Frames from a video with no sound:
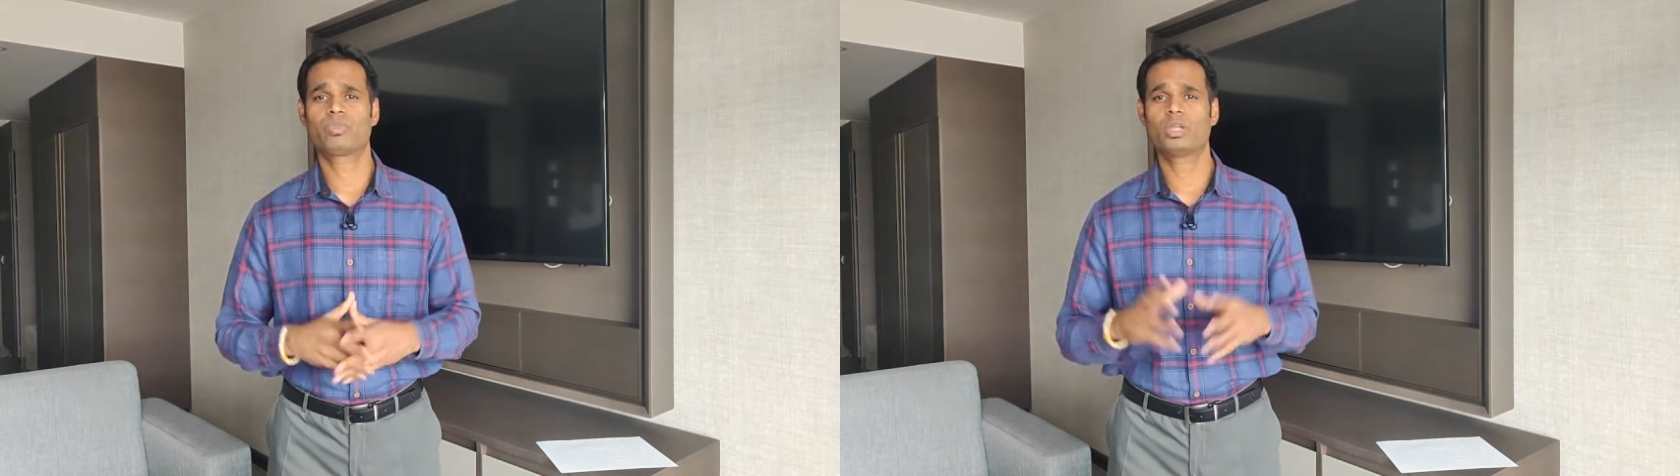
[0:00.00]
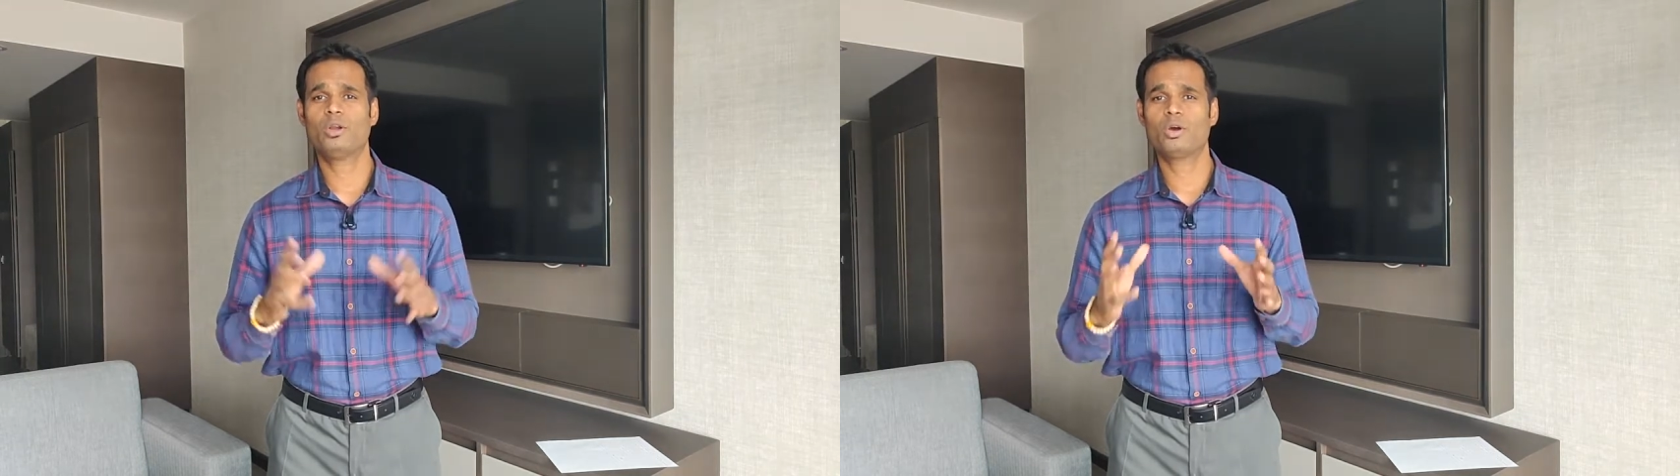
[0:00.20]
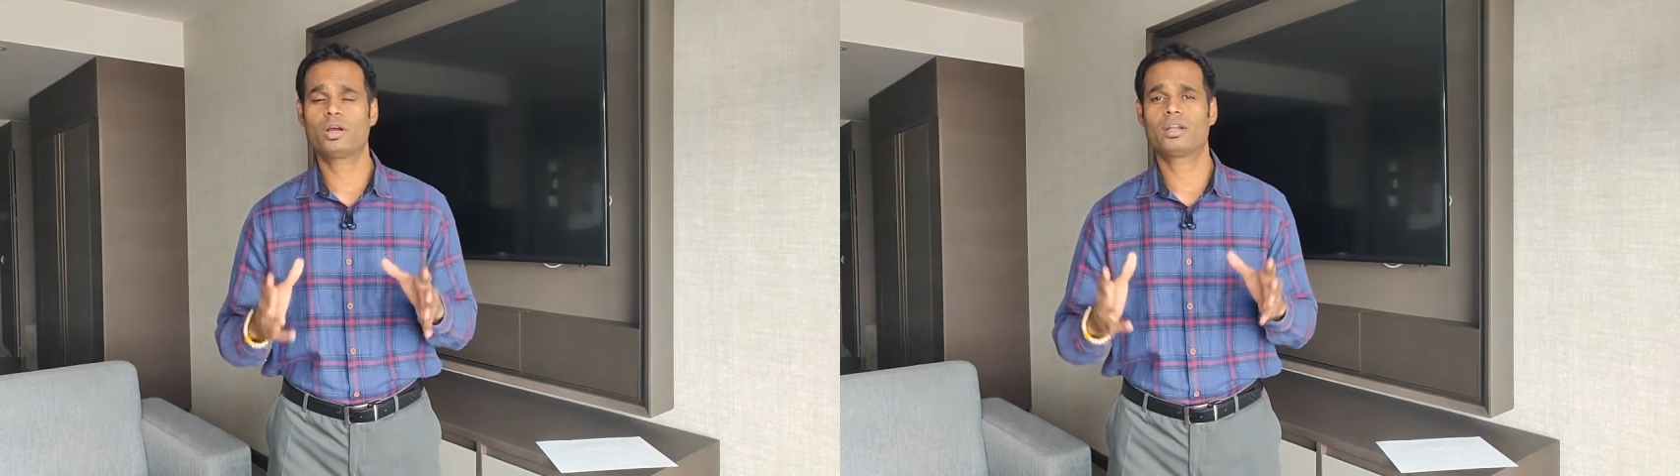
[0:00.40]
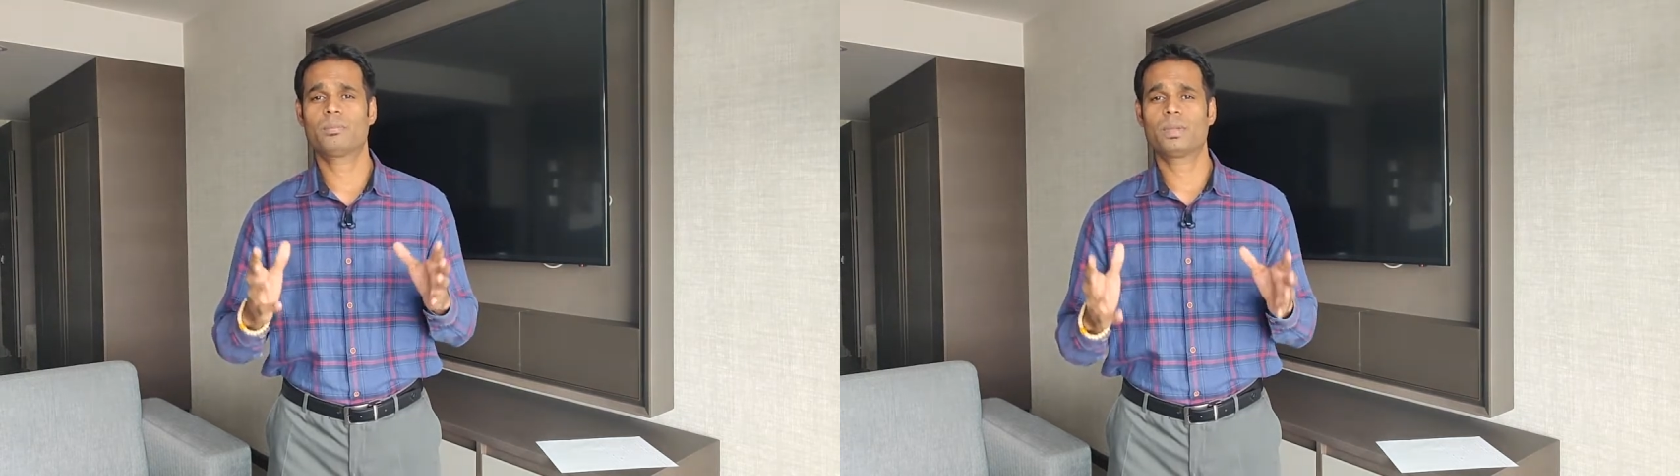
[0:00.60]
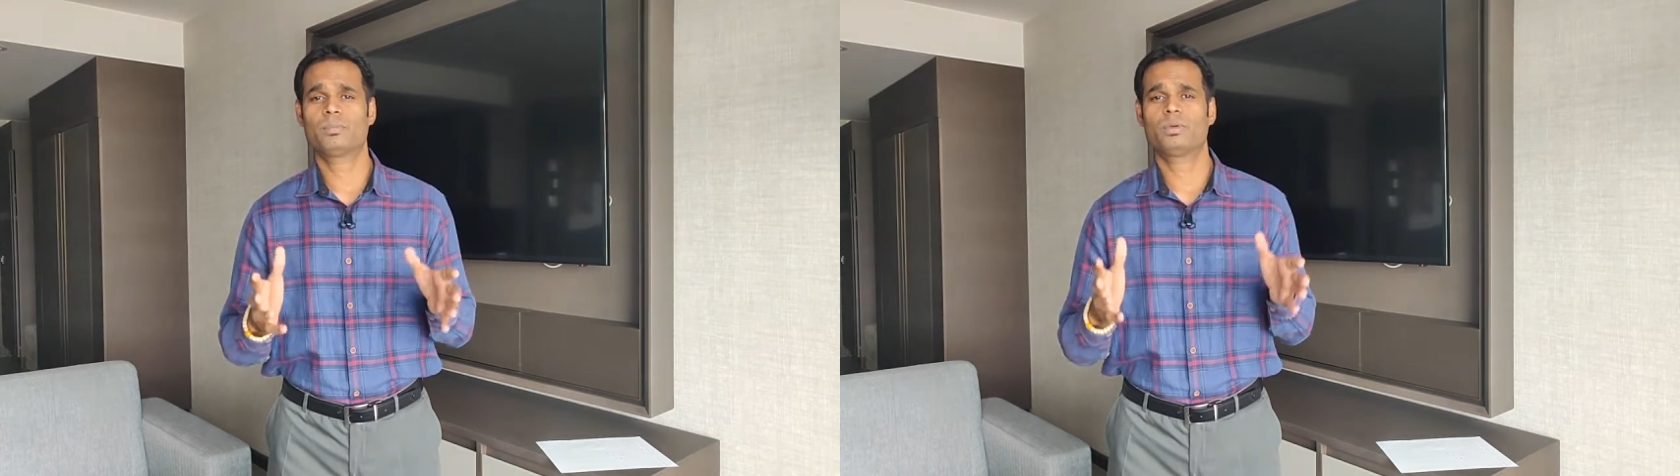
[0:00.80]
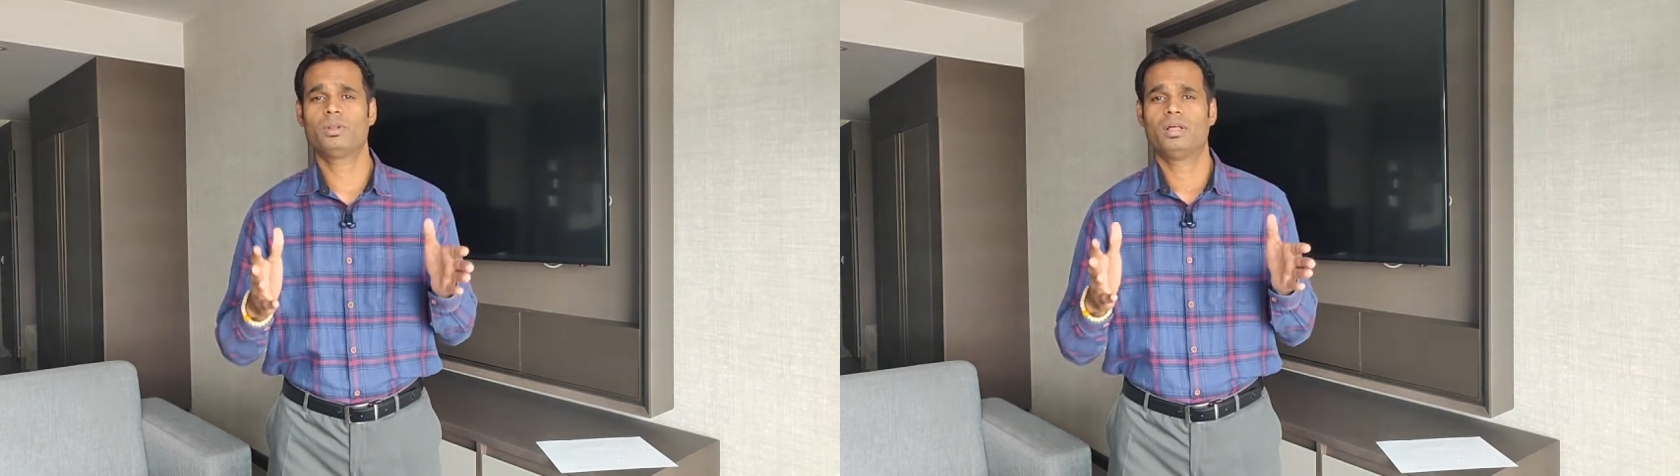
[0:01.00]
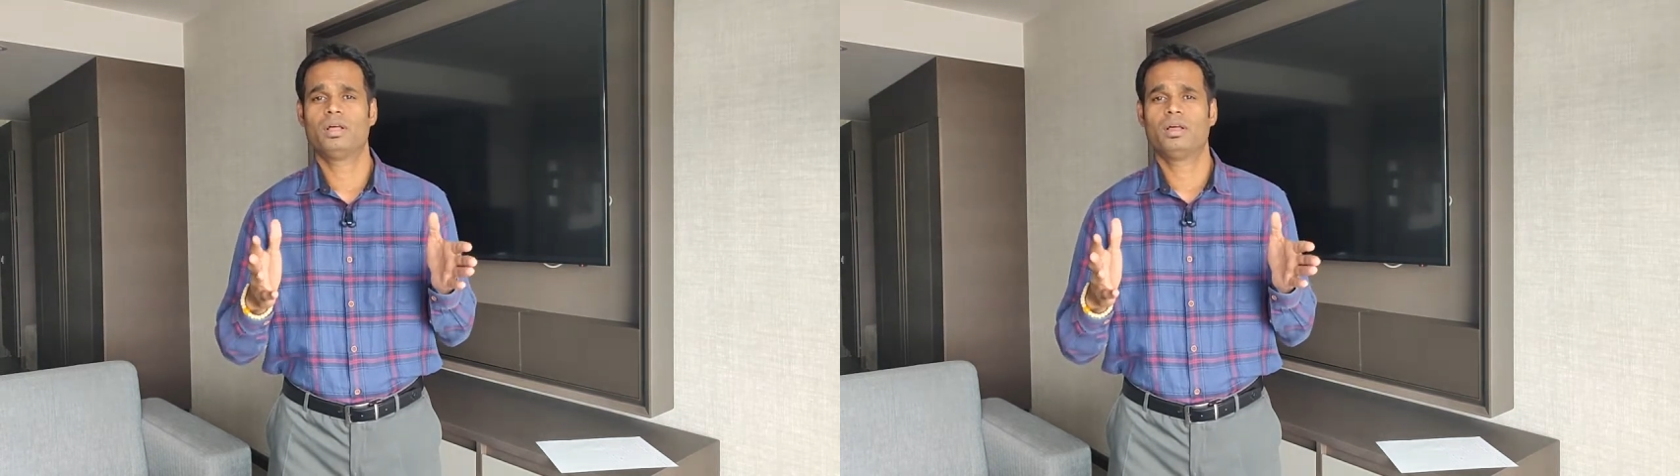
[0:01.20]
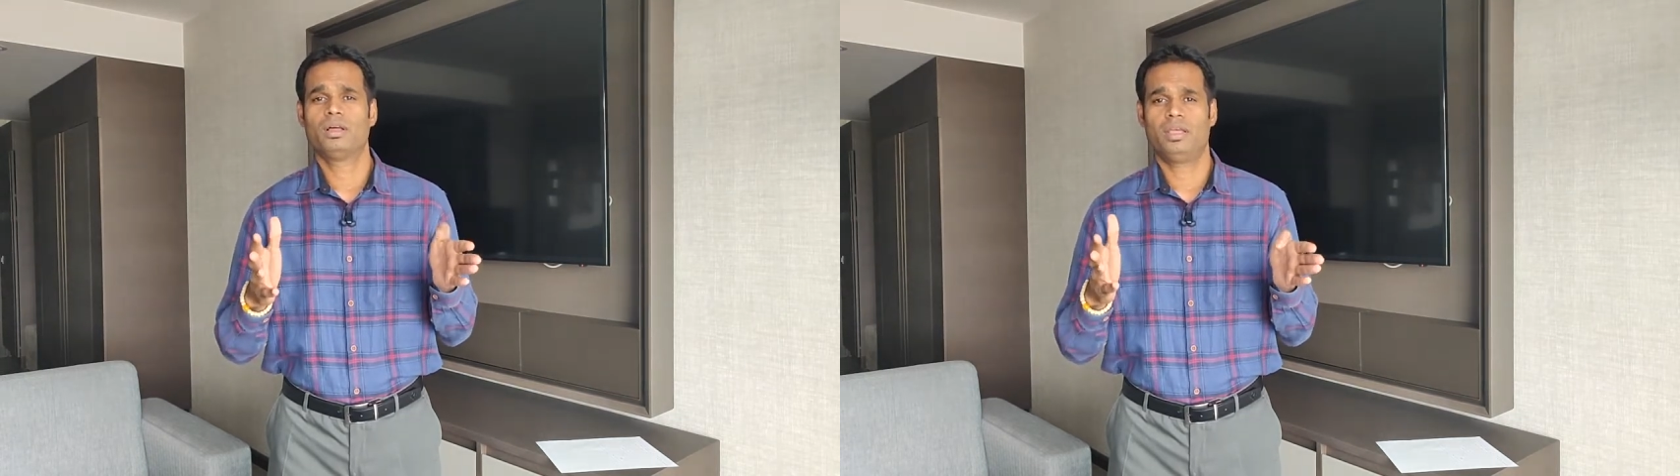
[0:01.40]
Look at the people
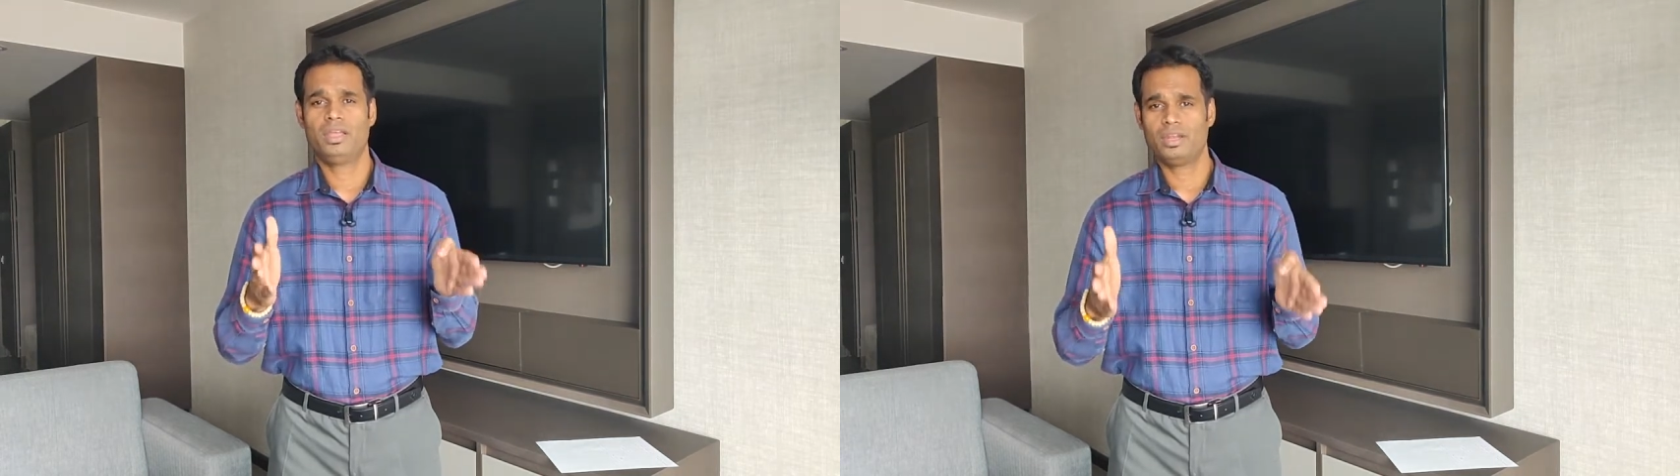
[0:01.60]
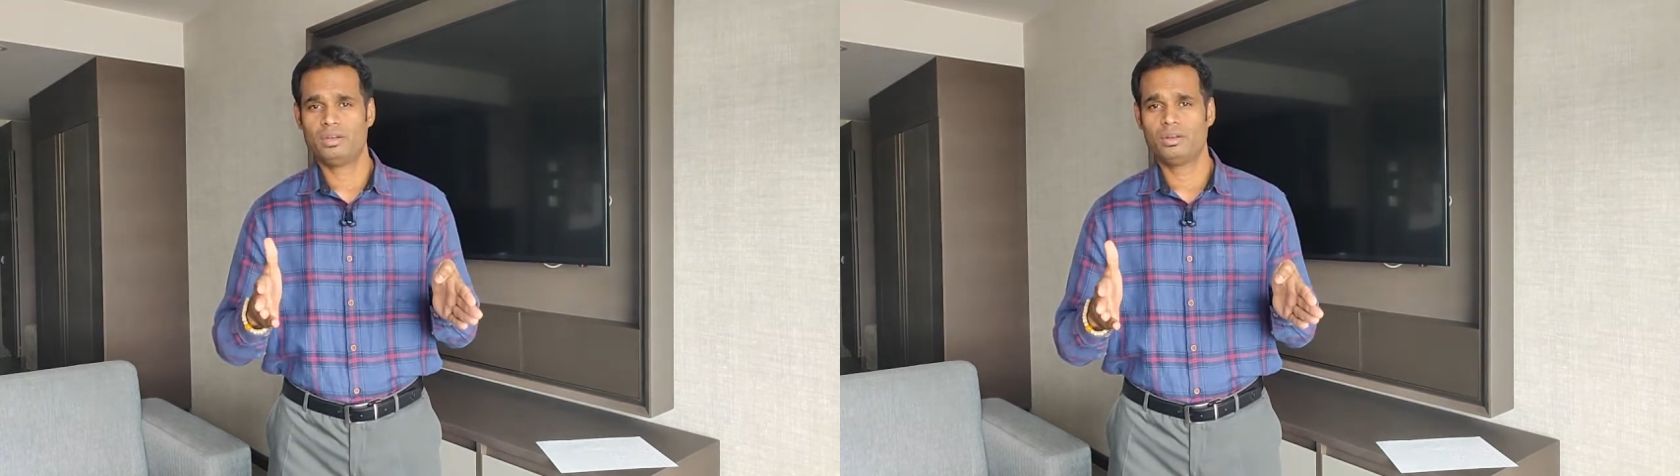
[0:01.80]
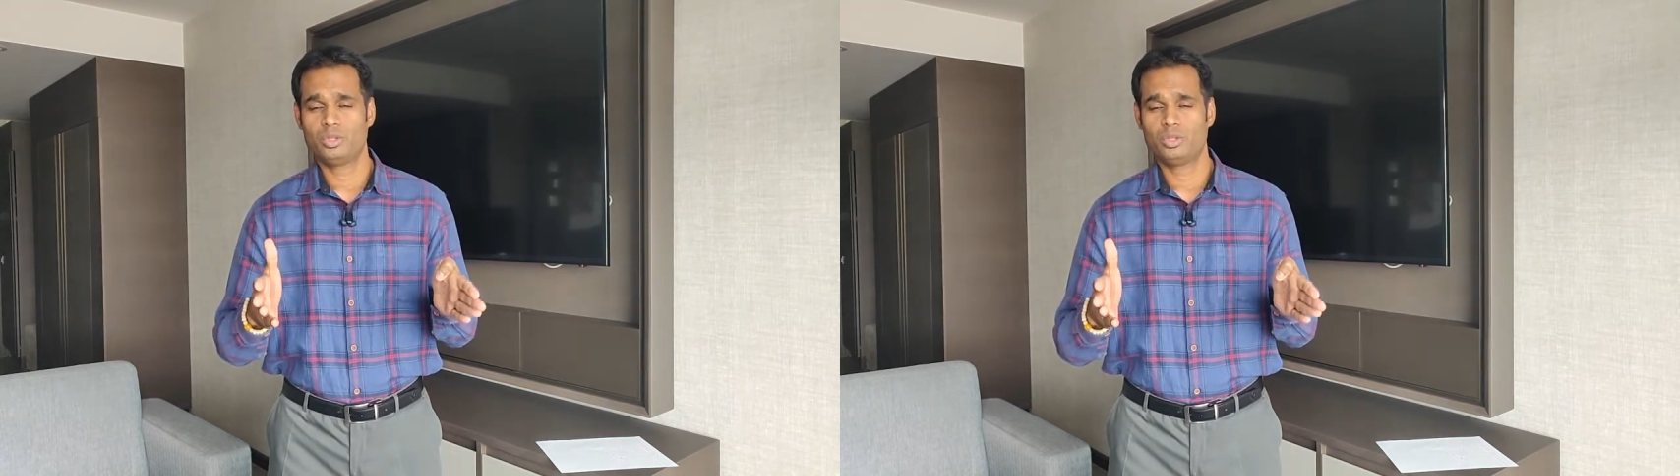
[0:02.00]
in